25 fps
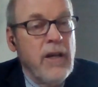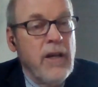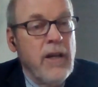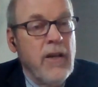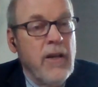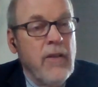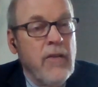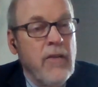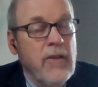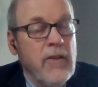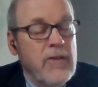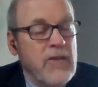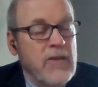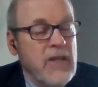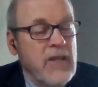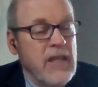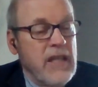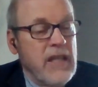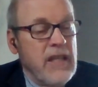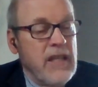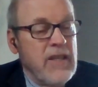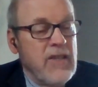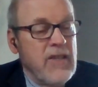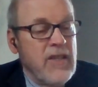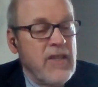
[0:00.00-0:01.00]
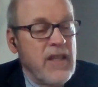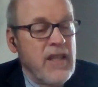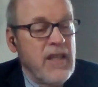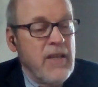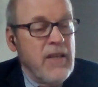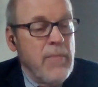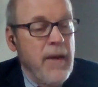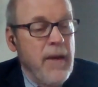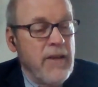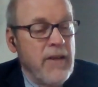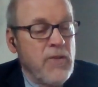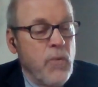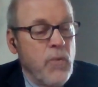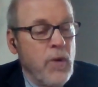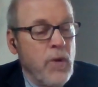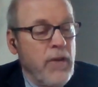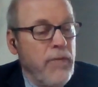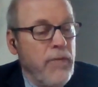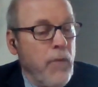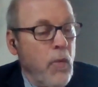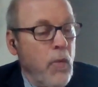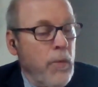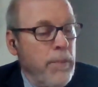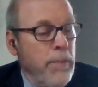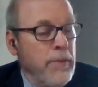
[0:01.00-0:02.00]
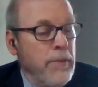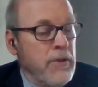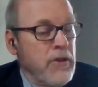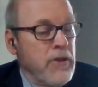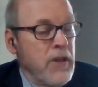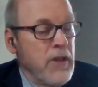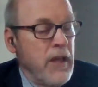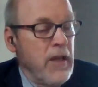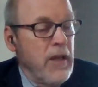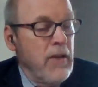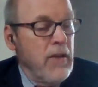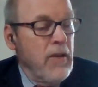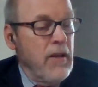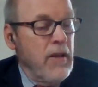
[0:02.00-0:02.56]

the CDC by 24%,